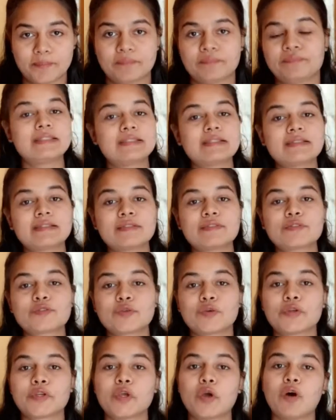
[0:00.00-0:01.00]
This is a
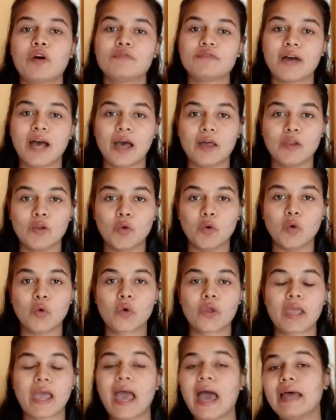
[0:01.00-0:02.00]
story of
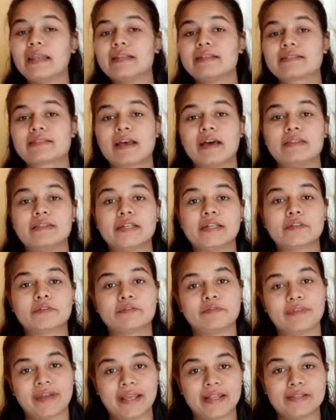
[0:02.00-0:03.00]
Alok and his other
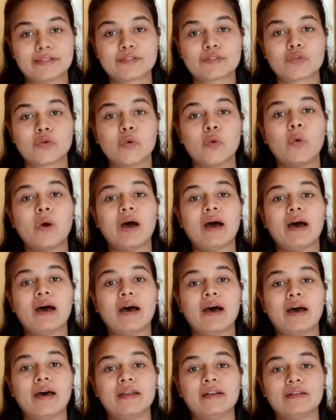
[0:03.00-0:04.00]
friends who
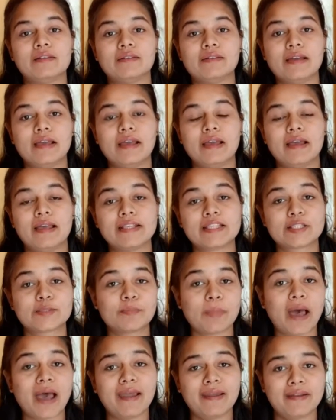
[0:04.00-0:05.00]
are
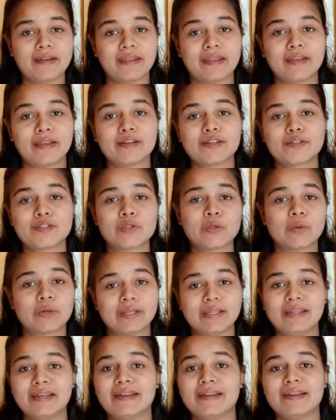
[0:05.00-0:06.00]
aspiring to
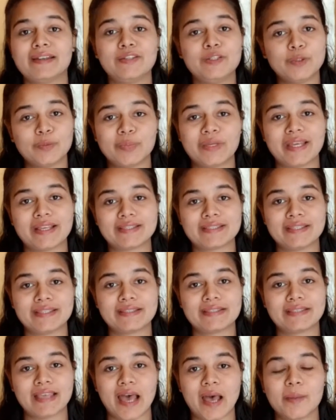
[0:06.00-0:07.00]
clear UPSC
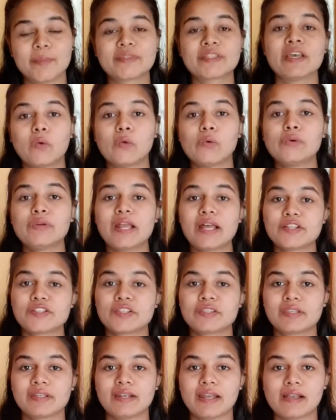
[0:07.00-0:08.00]
exams. Old
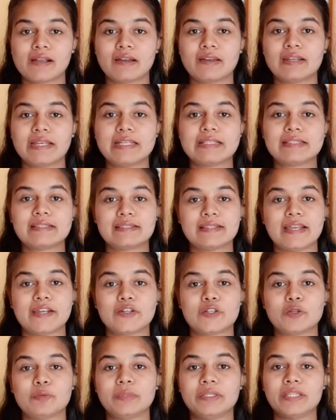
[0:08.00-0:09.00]
Rajendra Nagar is said
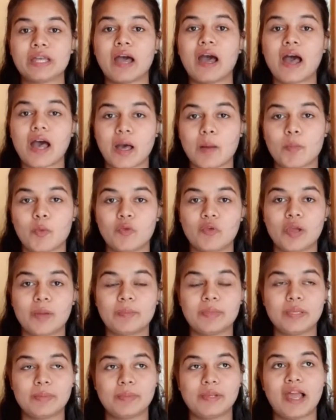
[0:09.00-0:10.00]
to be the hub where
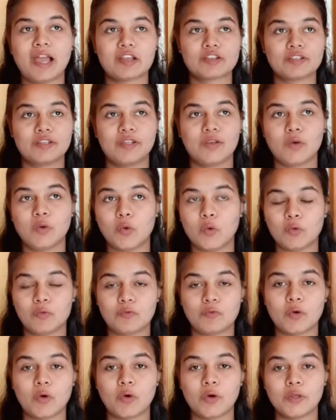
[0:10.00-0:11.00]
people actually go
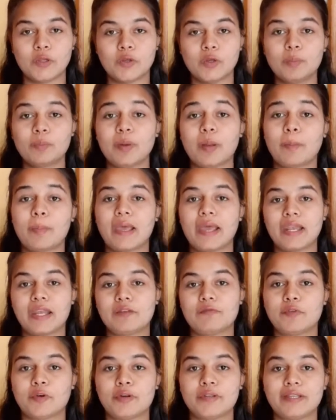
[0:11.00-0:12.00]
for
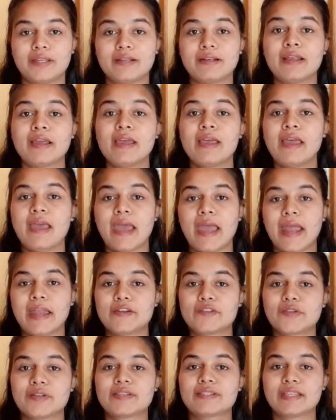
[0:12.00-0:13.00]
preparing for their
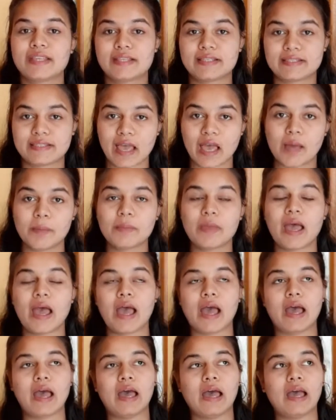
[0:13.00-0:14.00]
entrance exam,
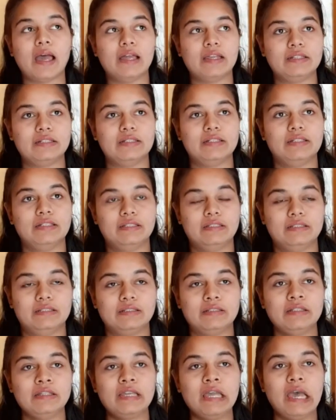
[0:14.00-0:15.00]
and
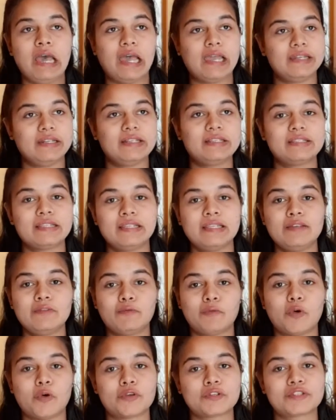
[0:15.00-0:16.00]
I recently
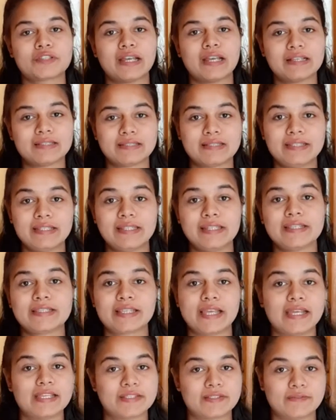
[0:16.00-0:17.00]
watched a series
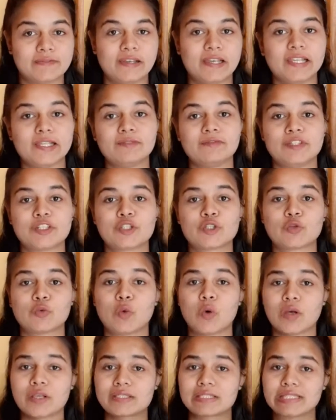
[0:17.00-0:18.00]
as well which
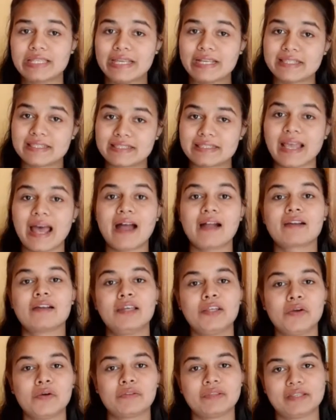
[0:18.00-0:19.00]
was
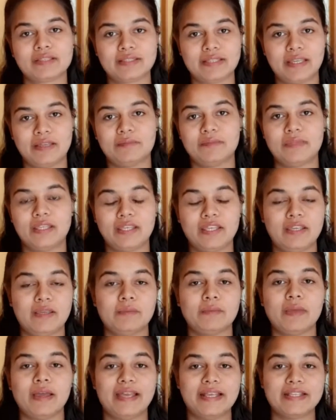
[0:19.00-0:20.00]
exactly on the same
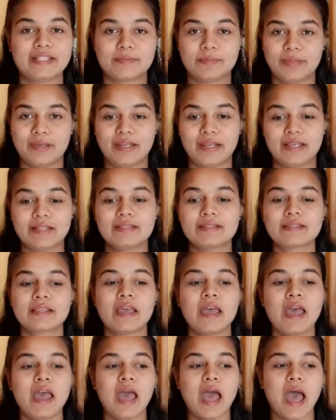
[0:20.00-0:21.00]
theme, aspirants,
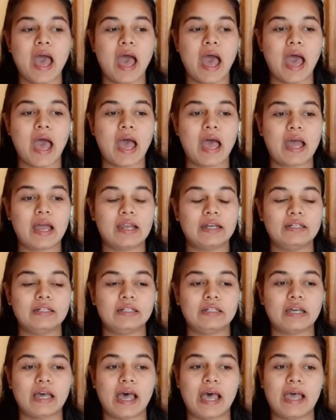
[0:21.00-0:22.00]

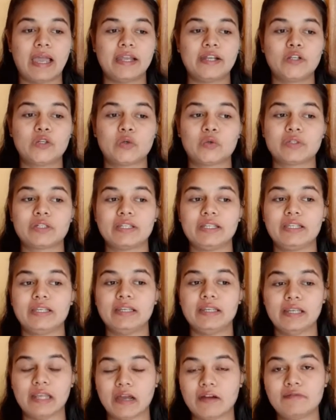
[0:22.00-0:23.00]
and I totally
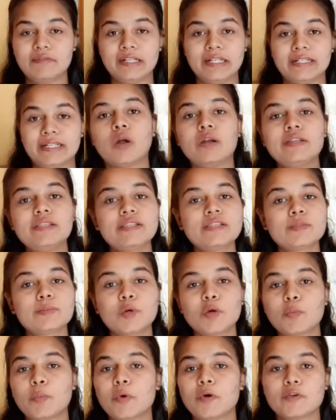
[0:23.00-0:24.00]
loved it. What this
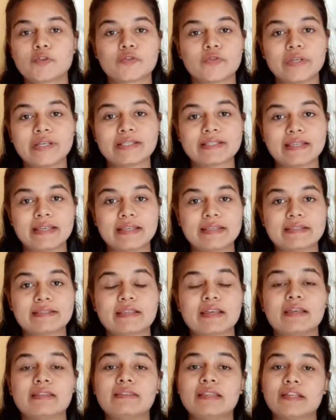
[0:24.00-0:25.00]
book portrays is
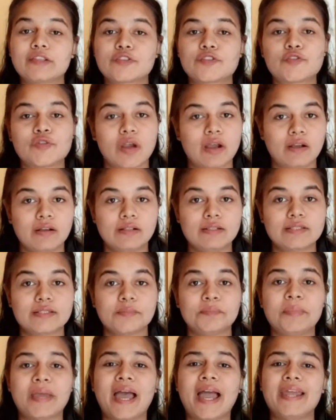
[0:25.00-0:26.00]
the struggles
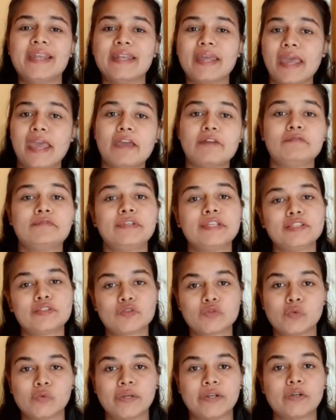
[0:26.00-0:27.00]
behind every
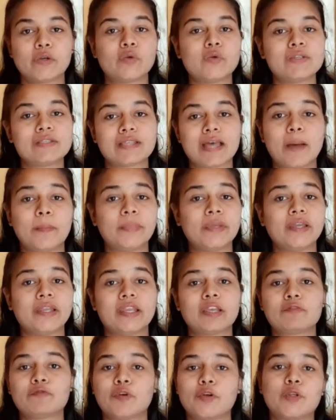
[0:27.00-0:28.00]
student who is
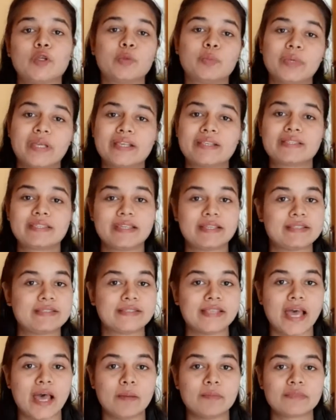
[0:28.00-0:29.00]
appearing for UPSC
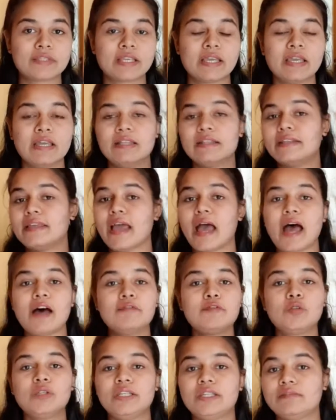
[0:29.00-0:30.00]
exams. They
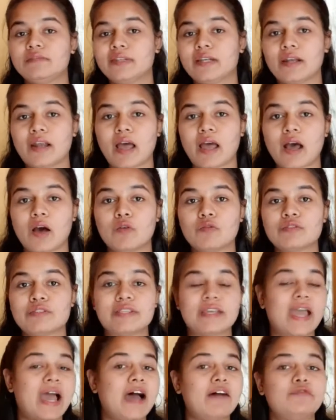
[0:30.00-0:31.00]
have to leave their house,
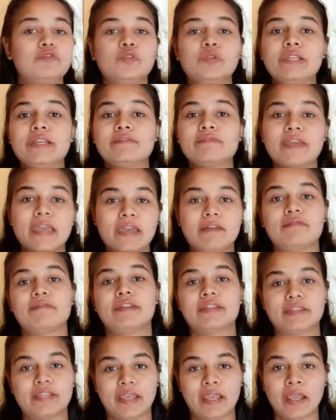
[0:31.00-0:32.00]
they have to leave
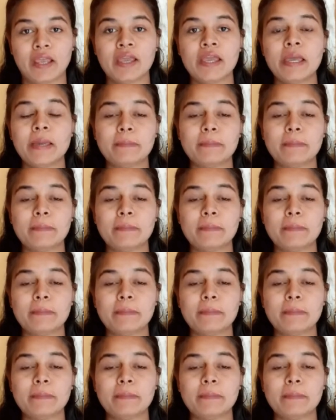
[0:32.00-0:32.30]
everything.